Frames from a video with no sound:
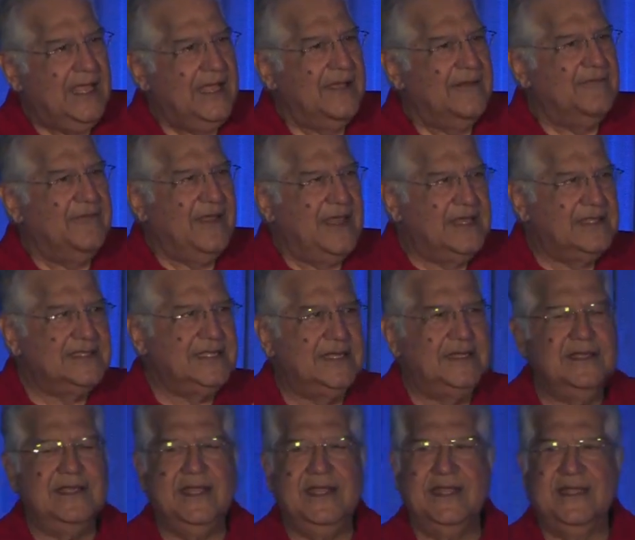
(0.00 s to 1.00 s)
where
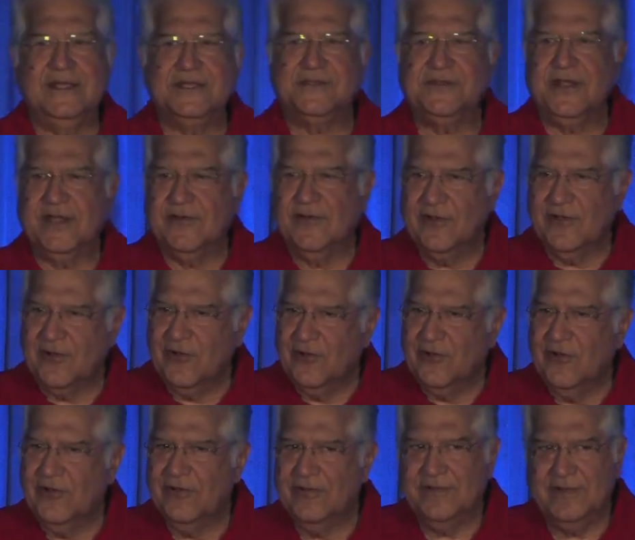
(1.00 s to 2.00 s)
the industry going to
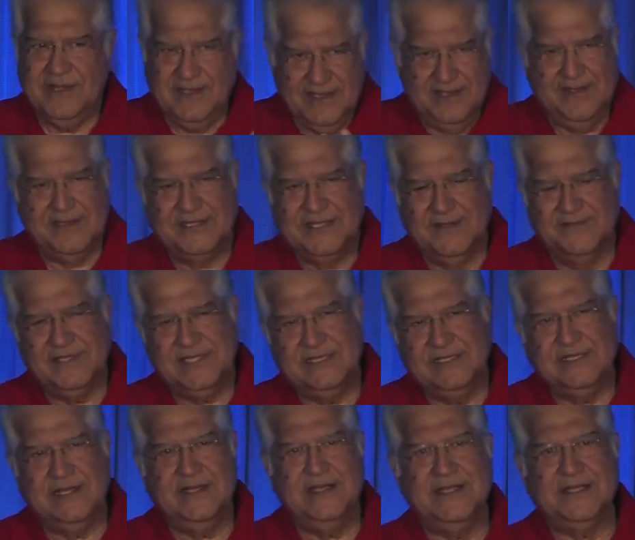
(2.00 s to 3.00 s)
go, the
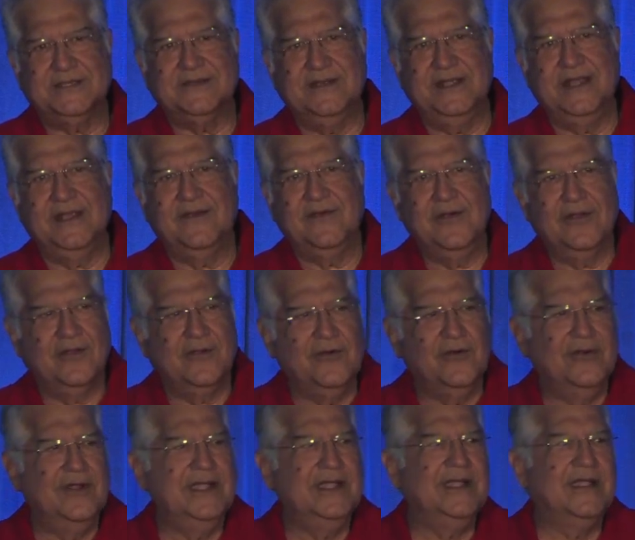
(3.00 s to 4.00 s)
services industry going to
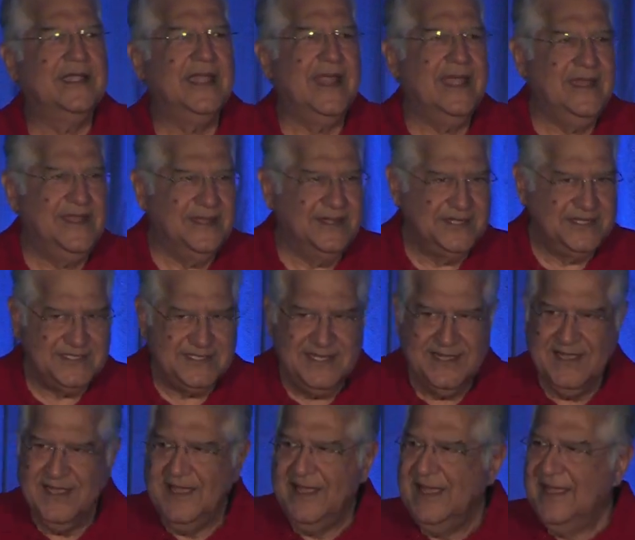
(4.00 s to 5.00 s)
go in 10 years?
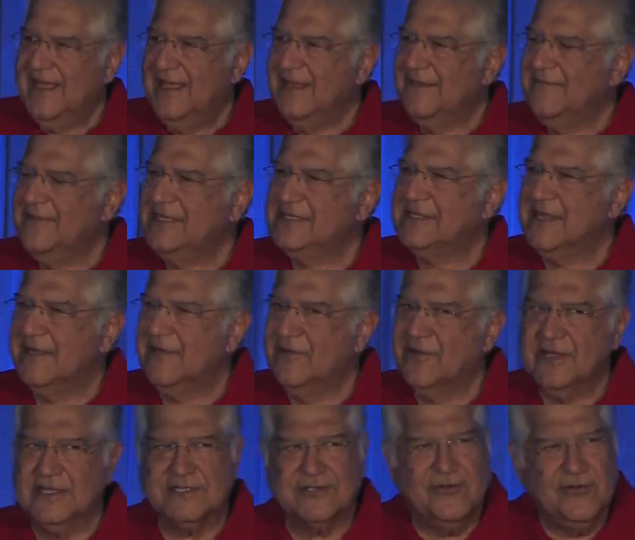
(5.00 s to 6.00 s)
And we said,
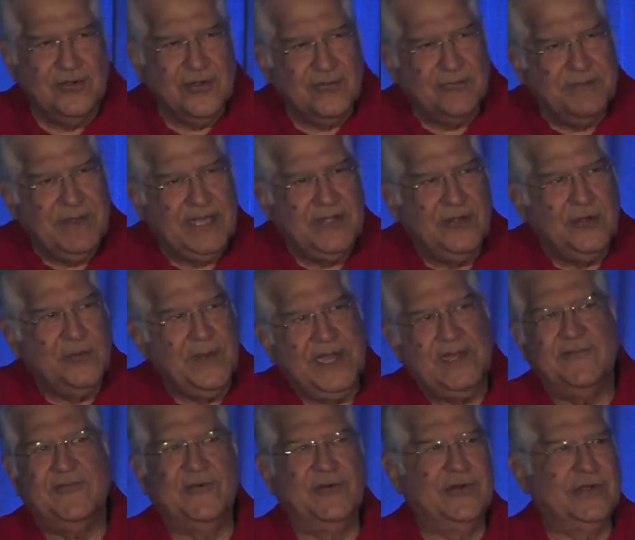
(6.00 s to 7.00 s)
look, it's going to be
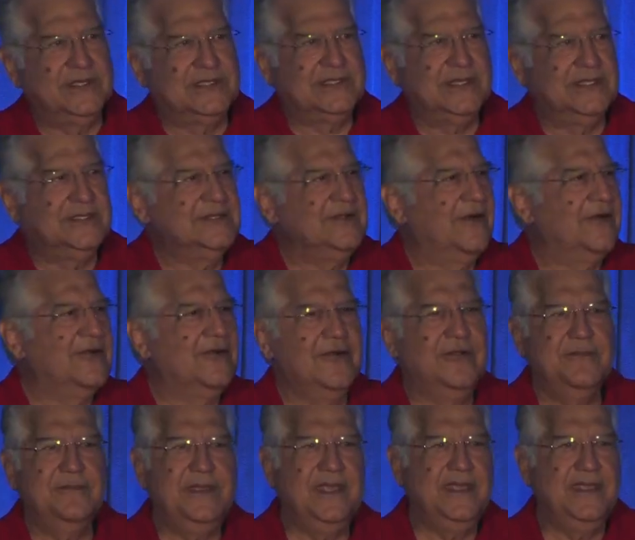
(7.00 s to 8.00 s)
domain focused. It's not going
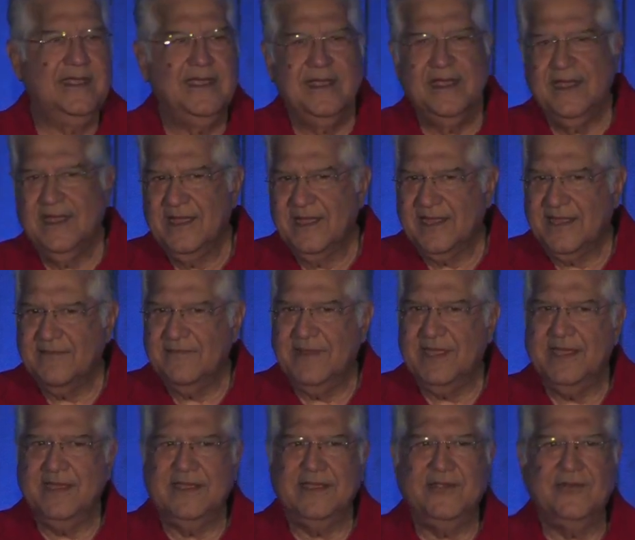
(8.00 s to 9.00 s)
to be, give
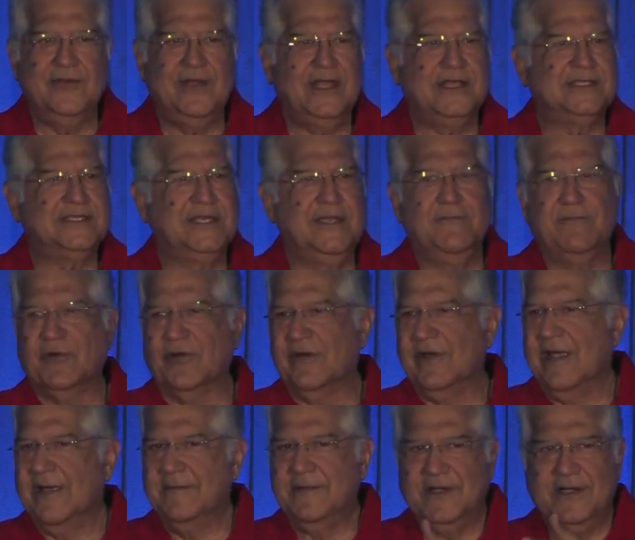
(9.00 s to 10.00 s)
me a Unix C
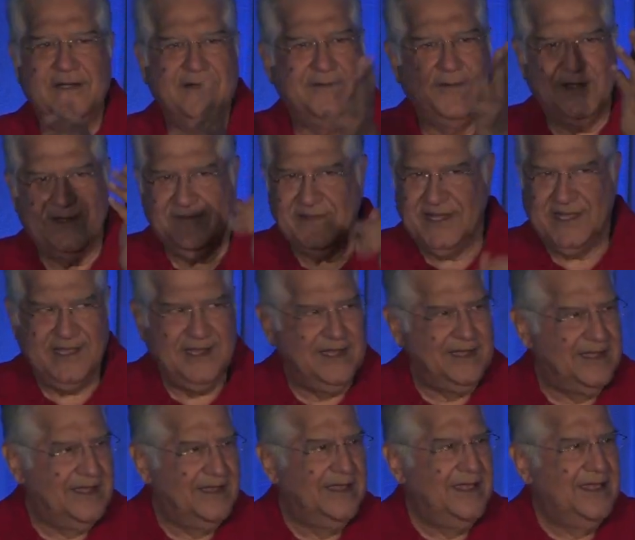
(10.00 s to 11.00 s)
programmer or whatever the
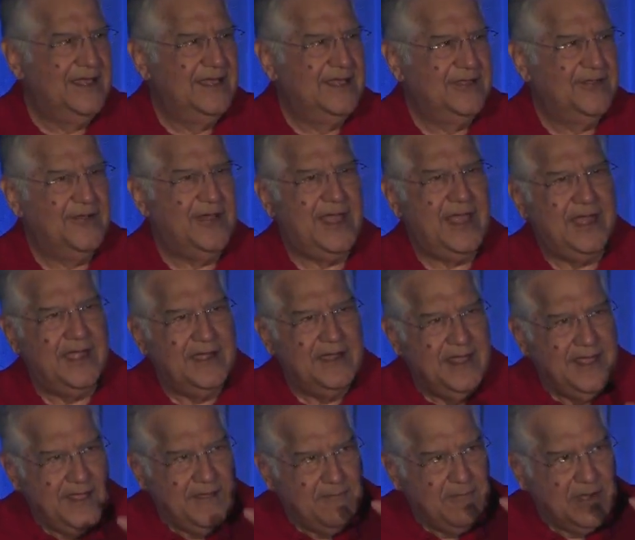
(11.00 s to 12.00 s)
hell you had,
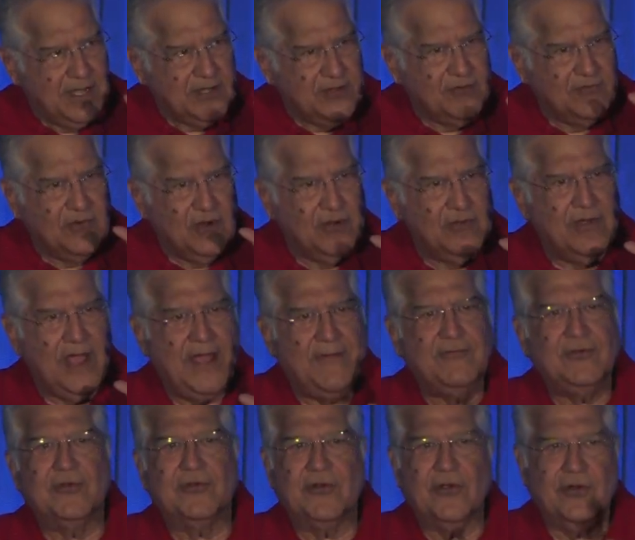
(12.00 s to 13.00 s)
but you're going to have
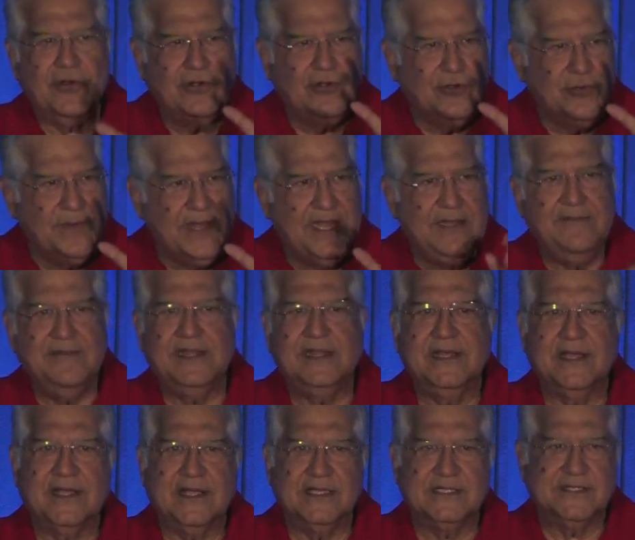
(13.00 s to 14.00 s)
to talk domain with
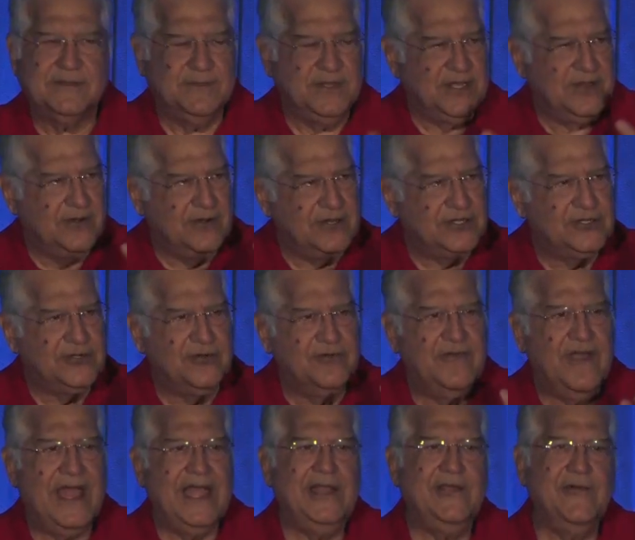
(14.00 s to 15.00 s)
the customer. You've got to show
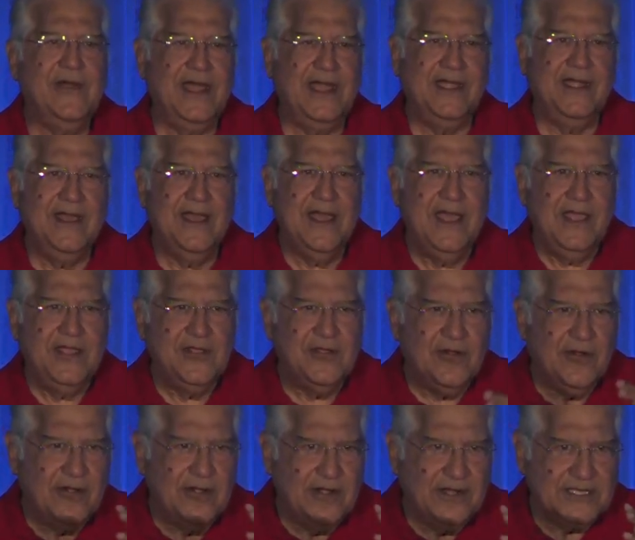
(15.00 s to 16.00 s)
value add. You've
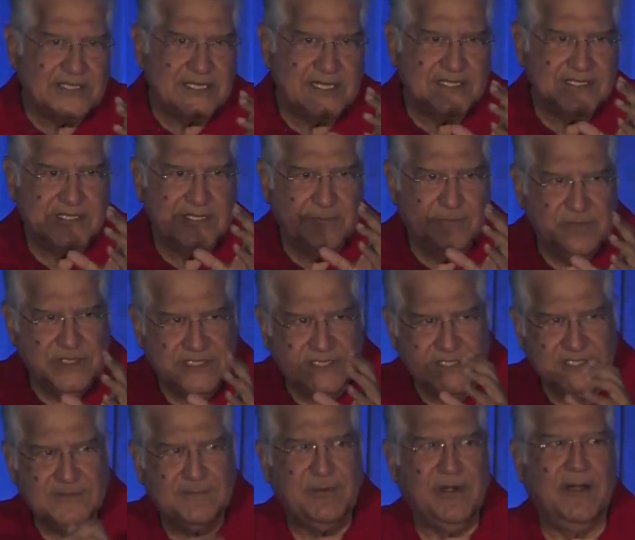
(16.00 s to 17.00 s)
got to discuss the
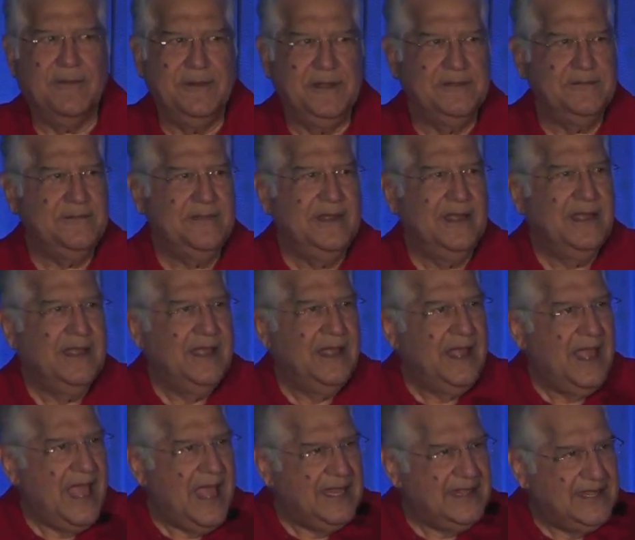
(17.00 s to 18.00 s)
business problem
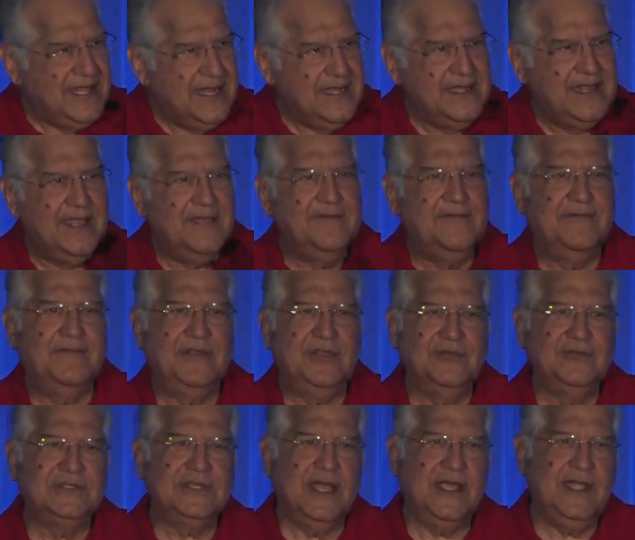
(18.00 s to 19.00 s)
and then give,
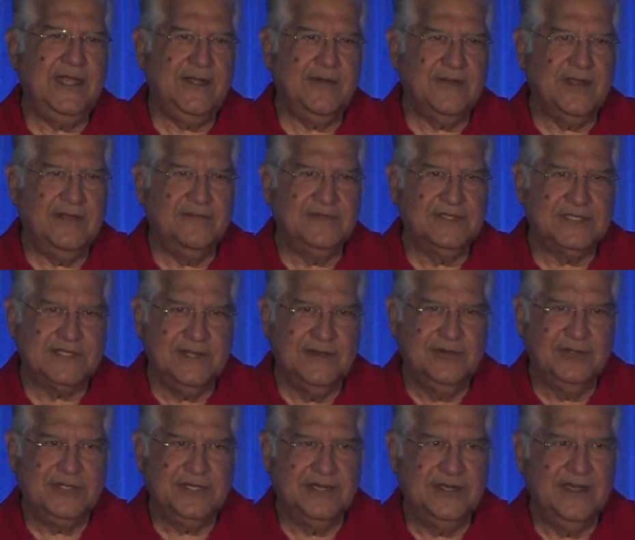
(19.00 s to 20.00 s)
use IT to give the
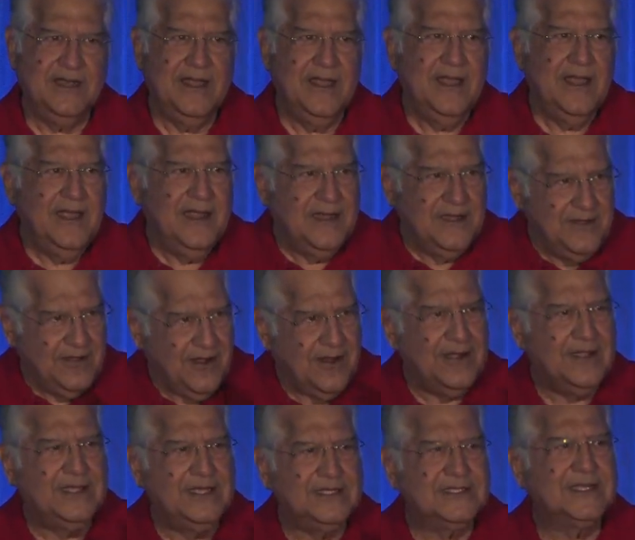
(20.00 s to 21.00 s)
solution,
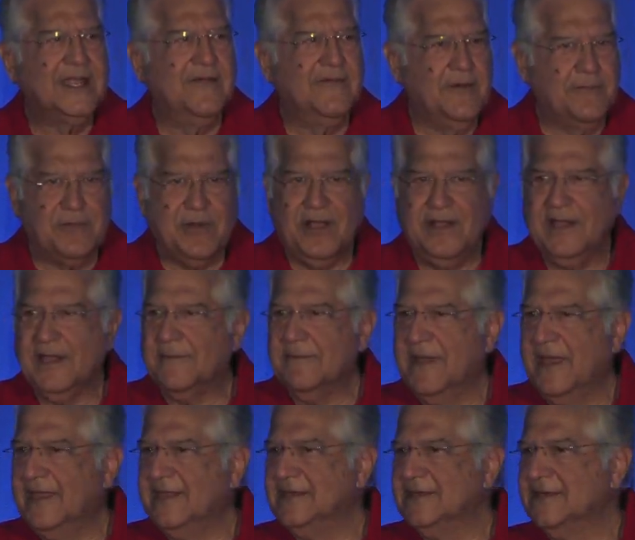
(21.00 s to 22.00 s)
not just give a project
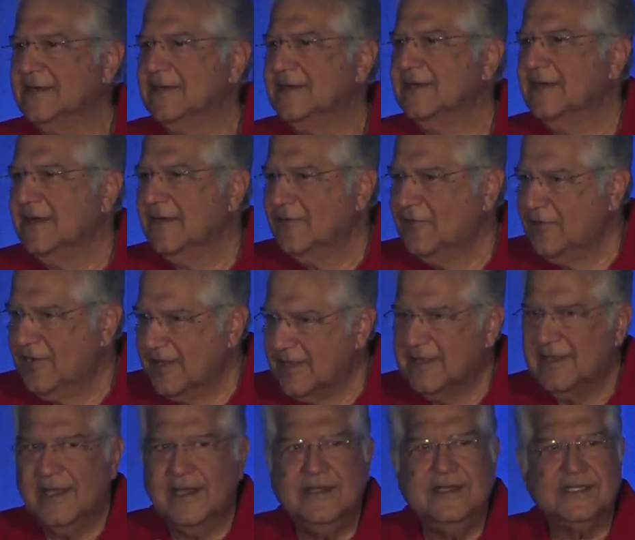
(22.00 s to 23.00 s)
manager who
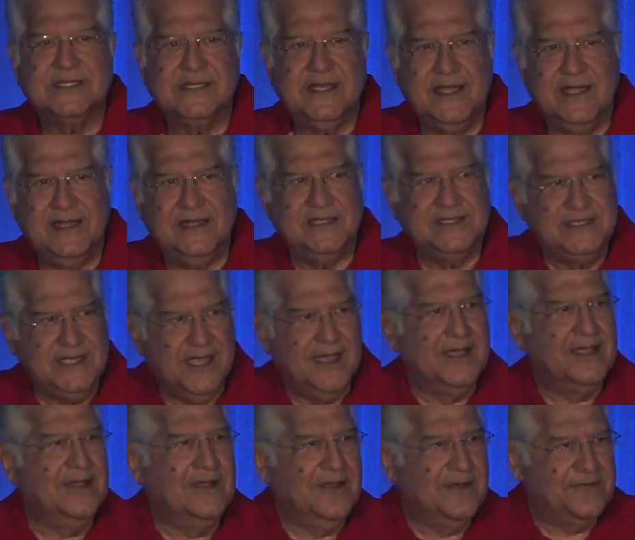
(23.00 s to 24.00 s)
doesn't understand the
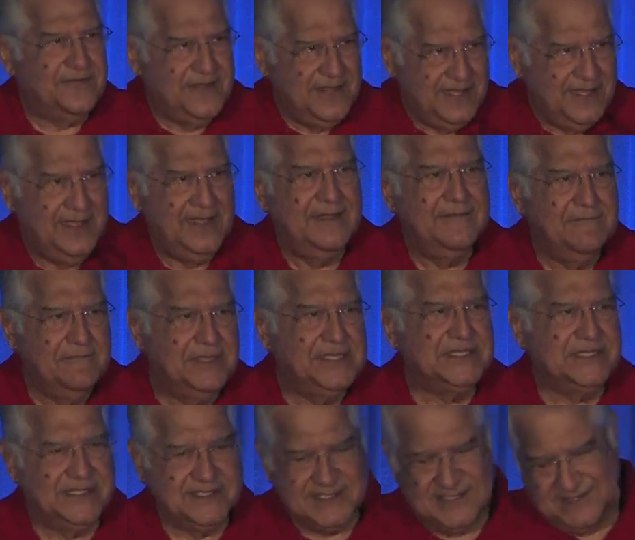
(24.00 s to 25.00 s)
jargon of the
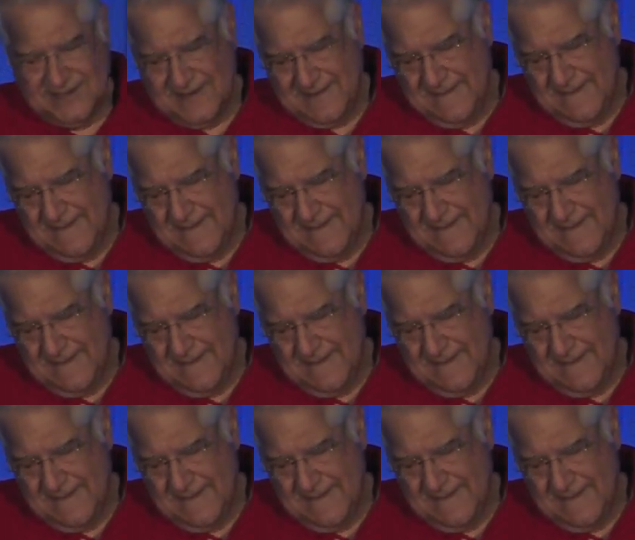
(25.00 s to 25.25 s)
business.